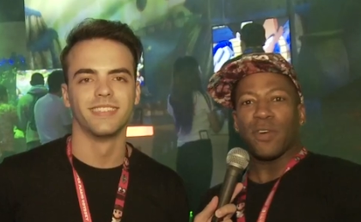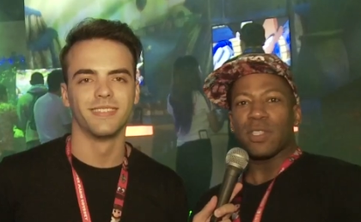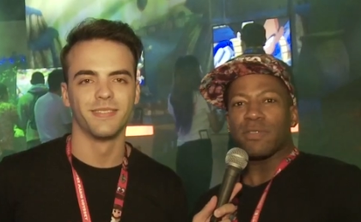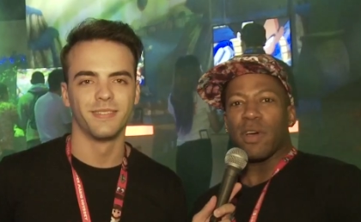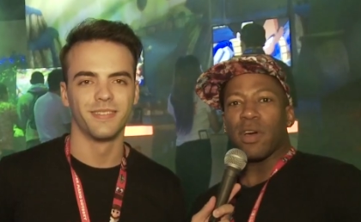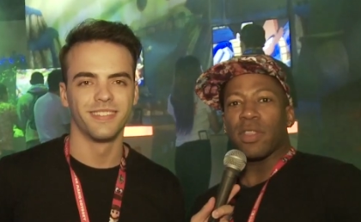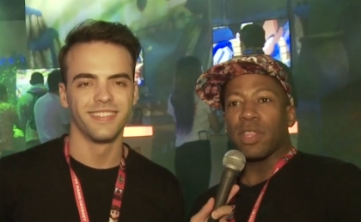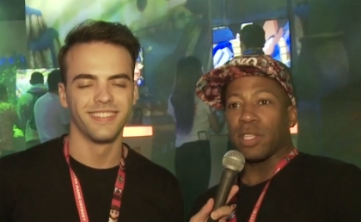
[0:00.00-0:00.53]
Speaker 1: First of
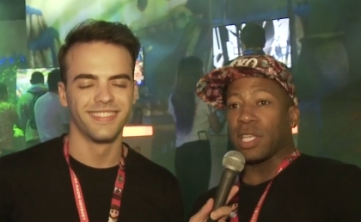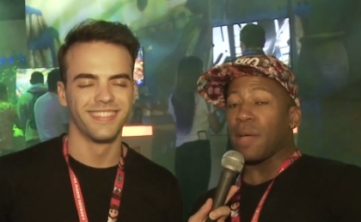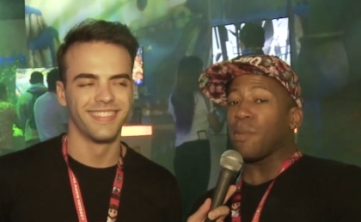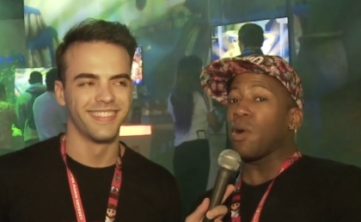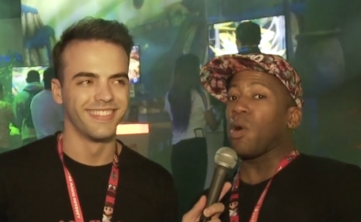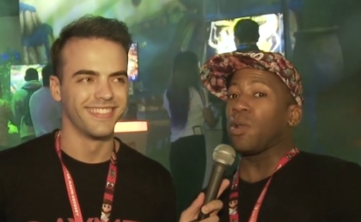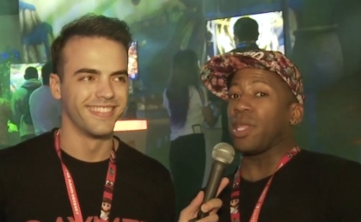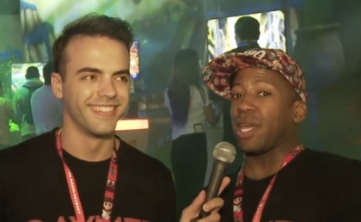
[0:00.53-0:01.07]
all, the demo
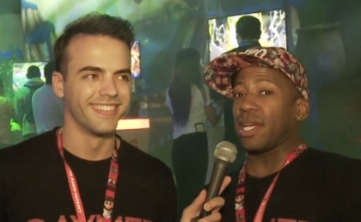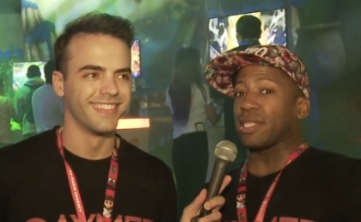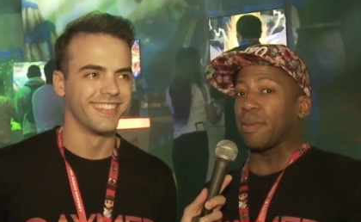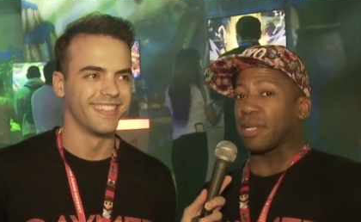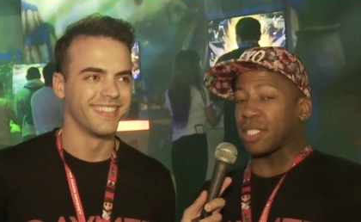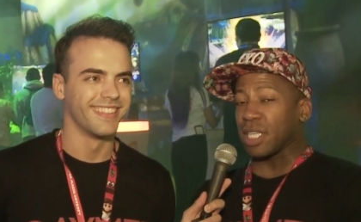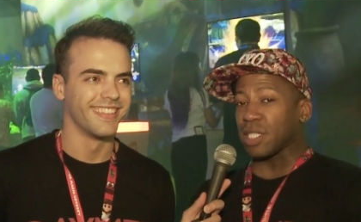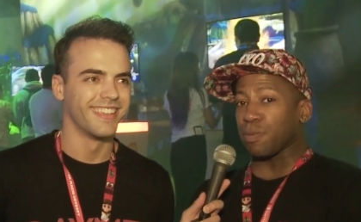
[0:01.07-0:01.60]
only has
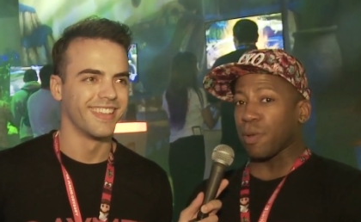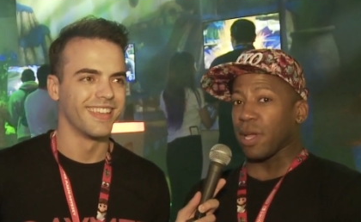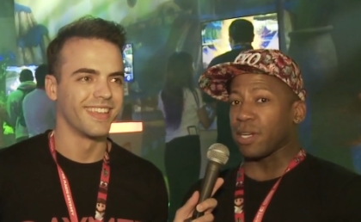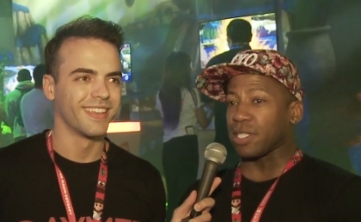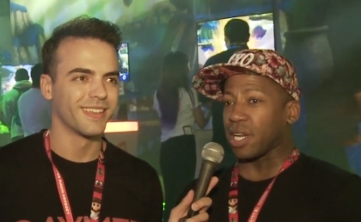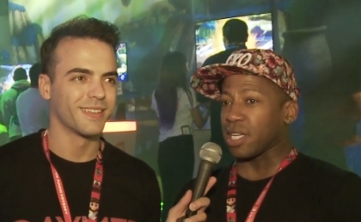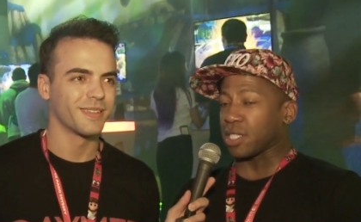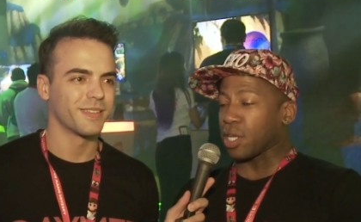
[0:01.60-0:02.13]
about six players.
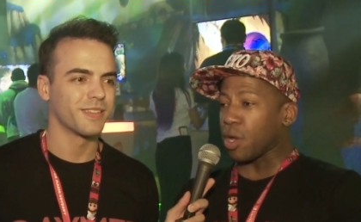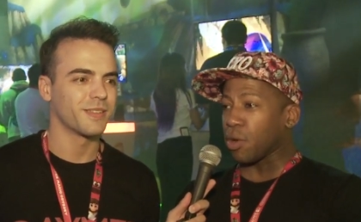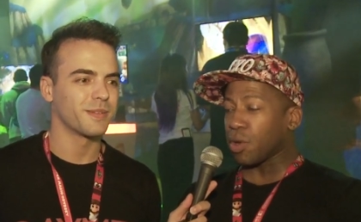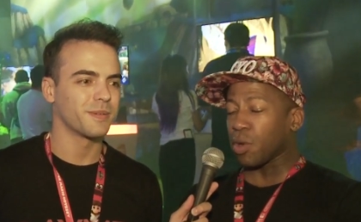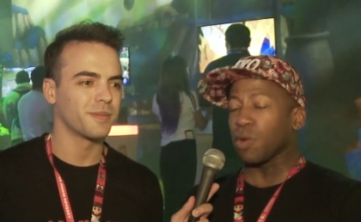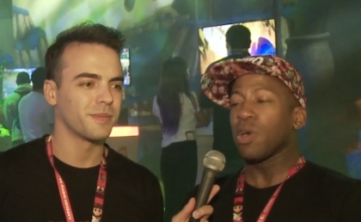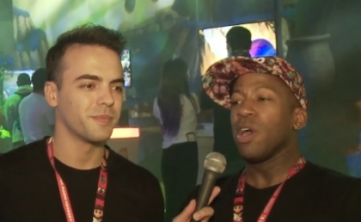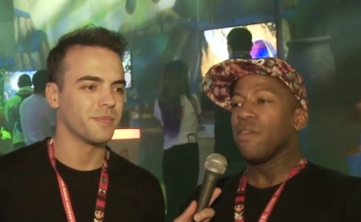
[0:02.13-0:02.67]
It has
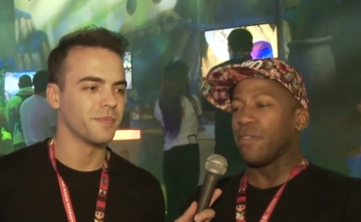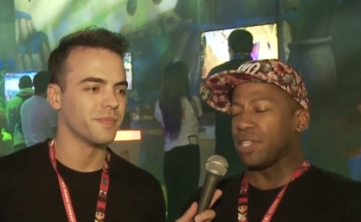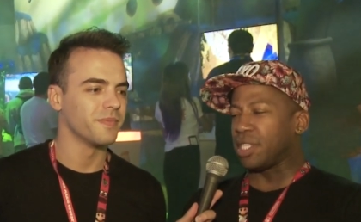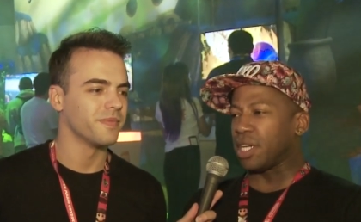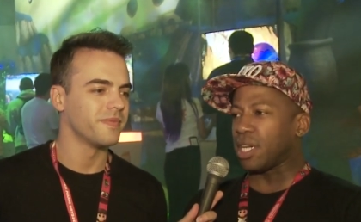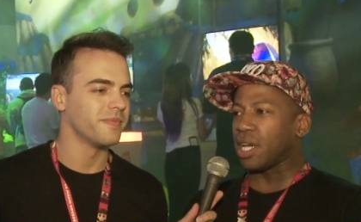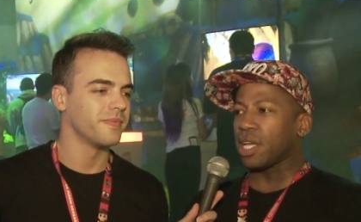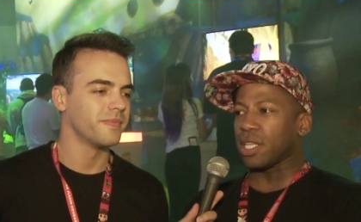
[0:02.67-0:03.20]
Goku,
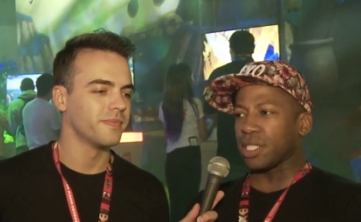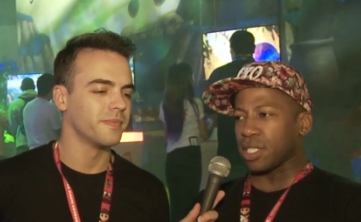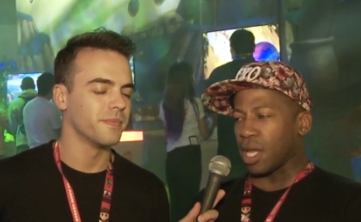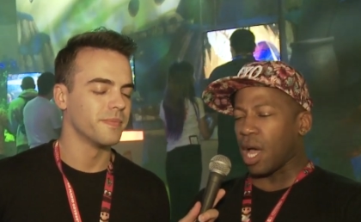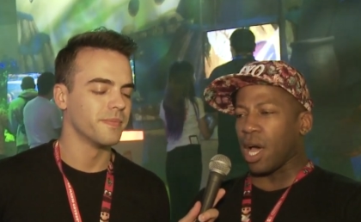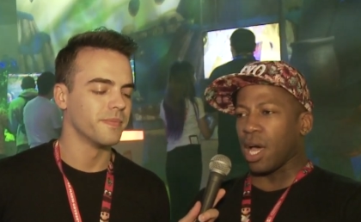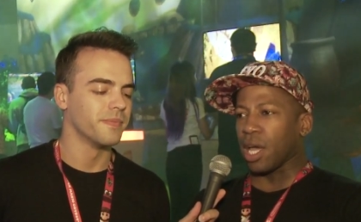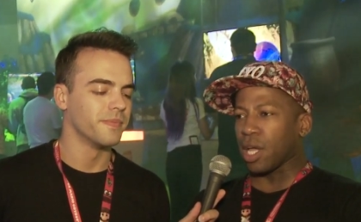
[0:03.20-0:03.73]
Vegeta,
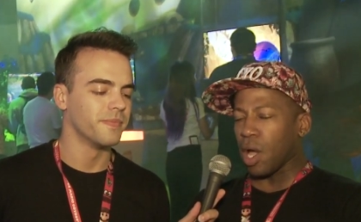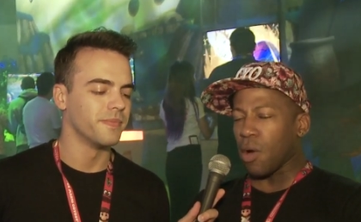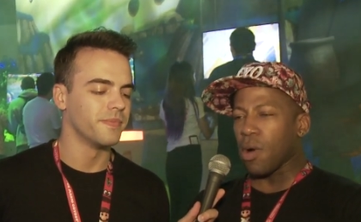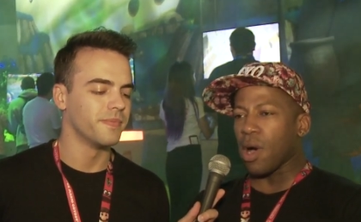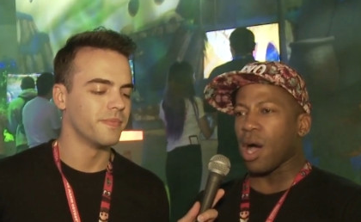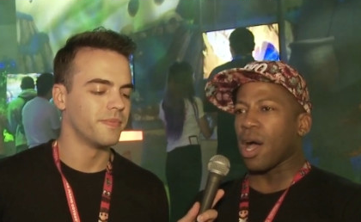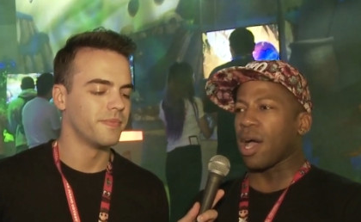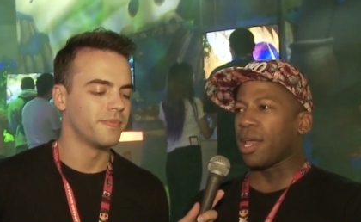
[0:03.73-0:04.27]
uh,
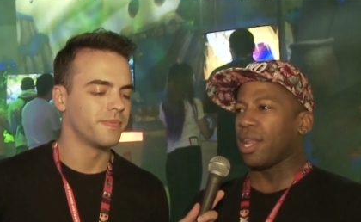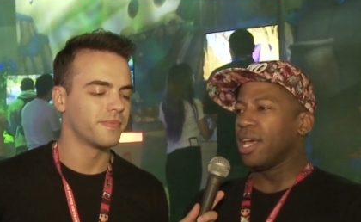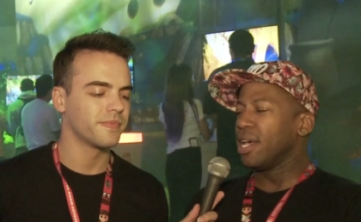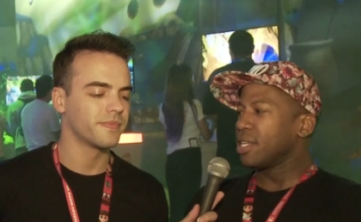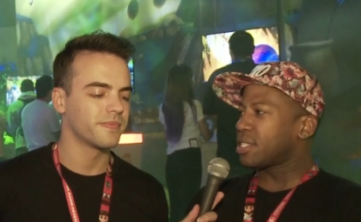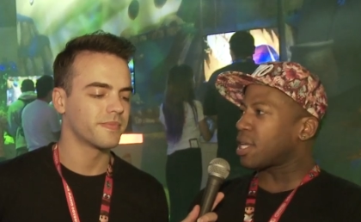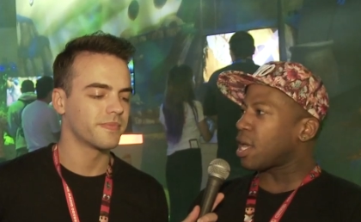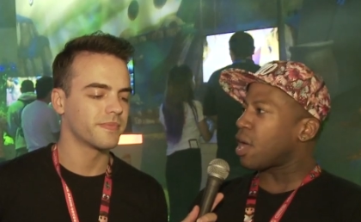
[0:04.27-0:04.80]
Gohan,
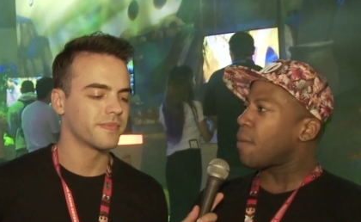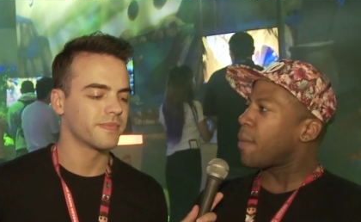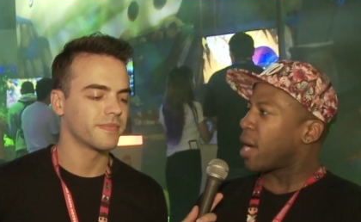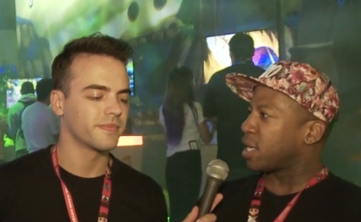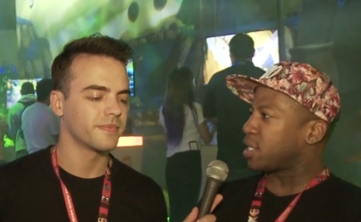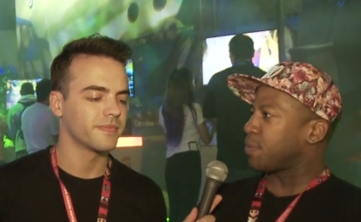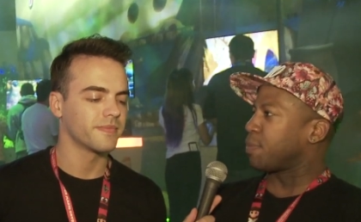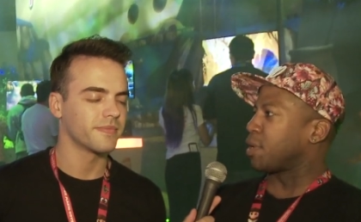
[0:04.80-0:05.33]
Cell,
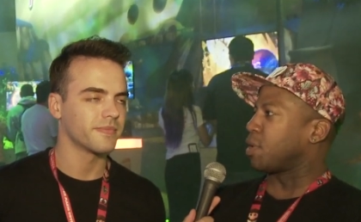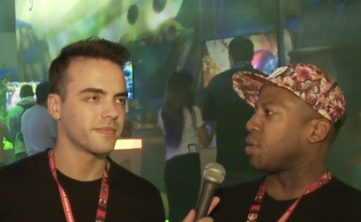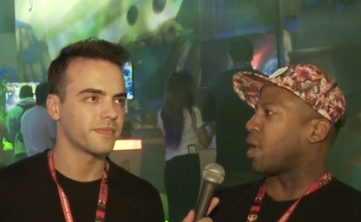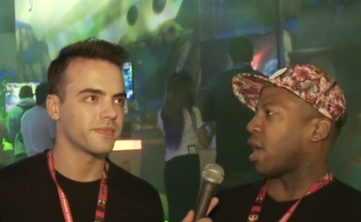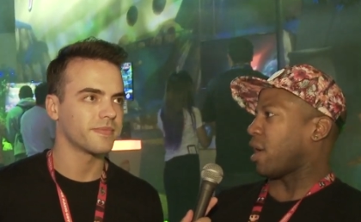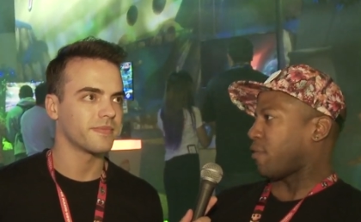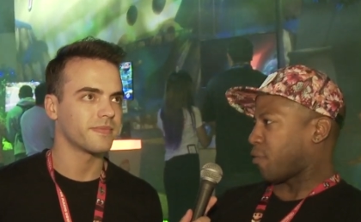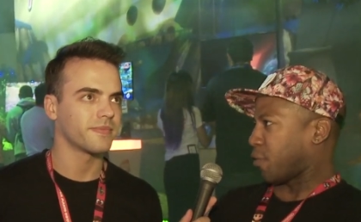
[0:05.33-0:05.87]
Majin Buu, and